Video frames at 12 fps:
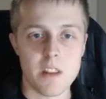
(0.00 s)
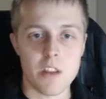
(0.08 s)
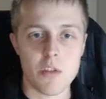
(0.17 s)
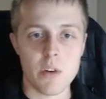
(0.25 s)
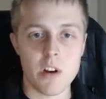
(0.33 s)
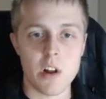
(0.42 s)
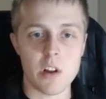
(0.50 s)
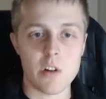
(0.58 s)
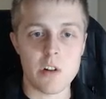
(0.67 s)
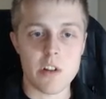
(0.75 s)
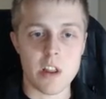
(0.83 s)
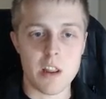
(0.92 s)

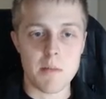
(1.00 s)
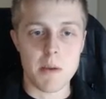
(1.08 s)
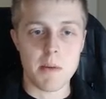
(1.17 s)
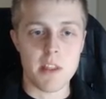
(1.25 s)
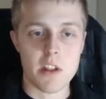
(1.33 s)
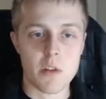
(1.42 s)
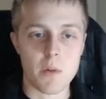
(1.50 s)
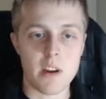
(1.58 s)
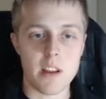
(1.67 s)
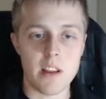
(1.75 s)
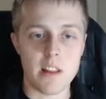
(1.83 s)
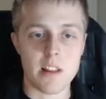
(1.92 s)
$3, and then maybe this one
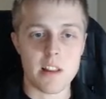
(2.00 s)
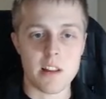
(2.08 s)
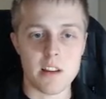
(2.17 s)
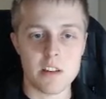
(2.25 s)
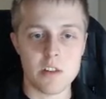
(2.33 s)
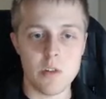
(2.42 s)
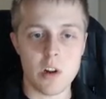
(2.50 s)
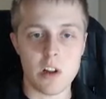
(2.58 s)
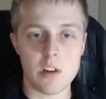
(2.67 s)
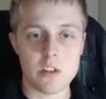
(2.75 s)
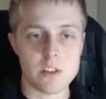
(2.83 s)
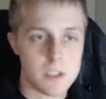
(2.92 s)
is $2.